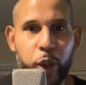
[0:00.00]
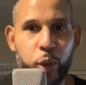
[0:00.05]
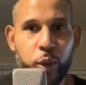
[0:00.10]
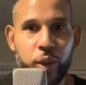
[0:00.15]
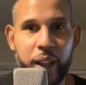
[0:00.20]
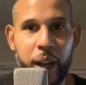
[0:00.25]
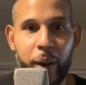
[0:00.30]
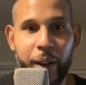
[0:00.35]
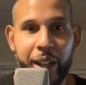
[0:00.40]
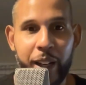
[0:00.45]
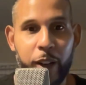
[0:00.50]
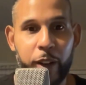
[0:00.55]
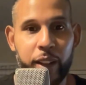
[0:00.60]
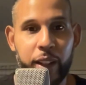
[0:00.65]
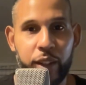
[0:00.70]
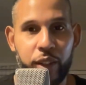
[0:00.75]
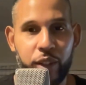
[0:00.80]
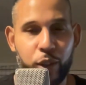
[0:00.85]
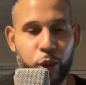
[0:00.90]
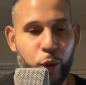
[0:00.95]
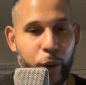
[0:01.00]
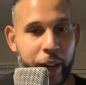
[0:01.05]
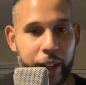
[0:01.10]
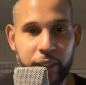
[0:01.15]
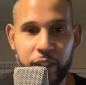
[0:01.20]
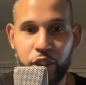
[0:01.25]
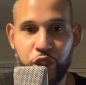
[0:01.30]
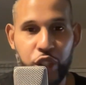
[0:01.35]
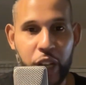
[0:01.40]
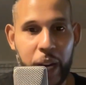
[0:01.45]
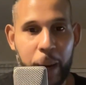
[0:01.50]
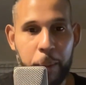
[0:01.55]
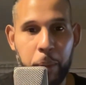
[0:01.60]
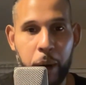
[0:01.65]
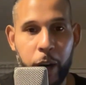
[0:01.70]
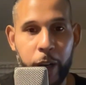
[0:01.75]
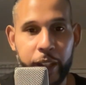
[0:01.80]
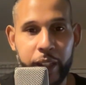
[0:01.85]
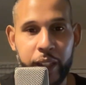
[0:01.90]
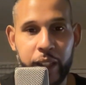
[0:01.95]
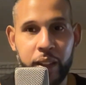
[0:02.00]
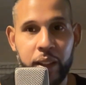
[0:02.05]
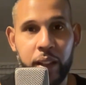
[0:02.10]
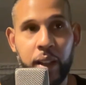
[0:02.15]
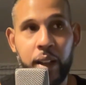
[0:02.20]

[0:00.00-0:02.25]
who's out here in this crazy job market,